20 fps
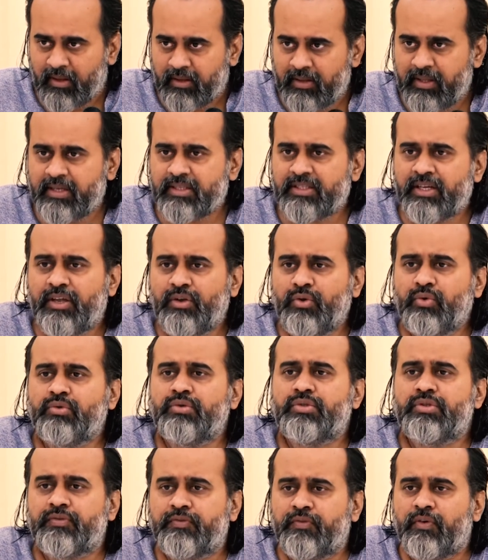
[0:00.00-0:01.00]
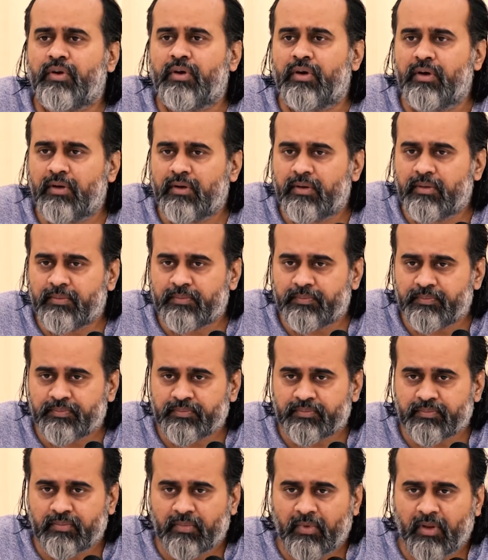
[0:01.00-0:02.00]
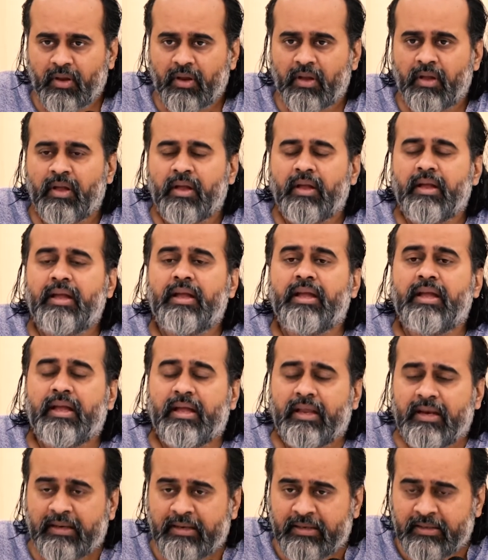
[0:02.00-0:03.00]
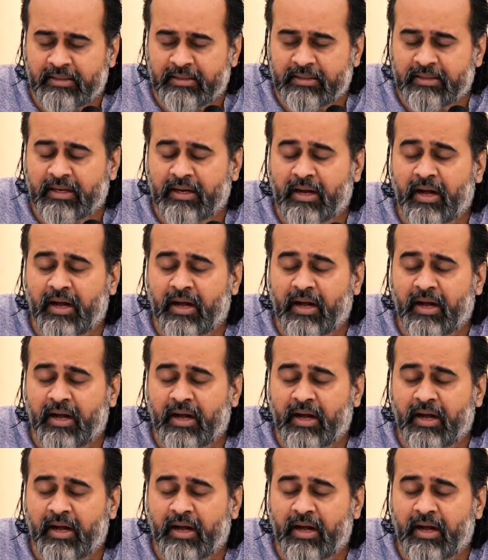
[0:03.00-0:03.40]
Things are useful in